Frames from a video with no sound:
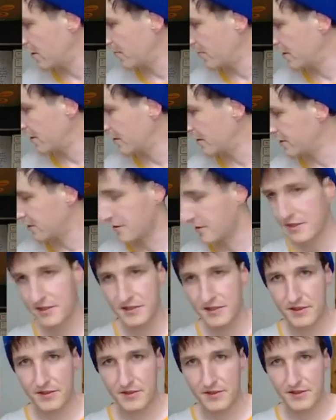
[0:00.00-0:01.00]
I mean, this is
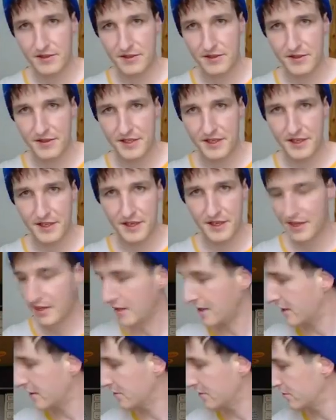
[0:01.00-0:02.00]
the thing I
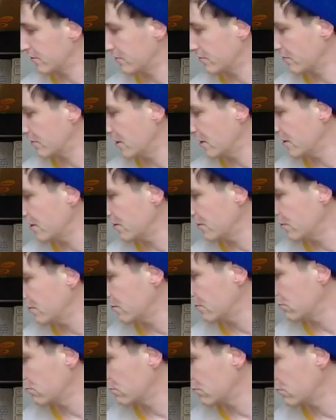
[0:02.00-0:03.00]
can't really do.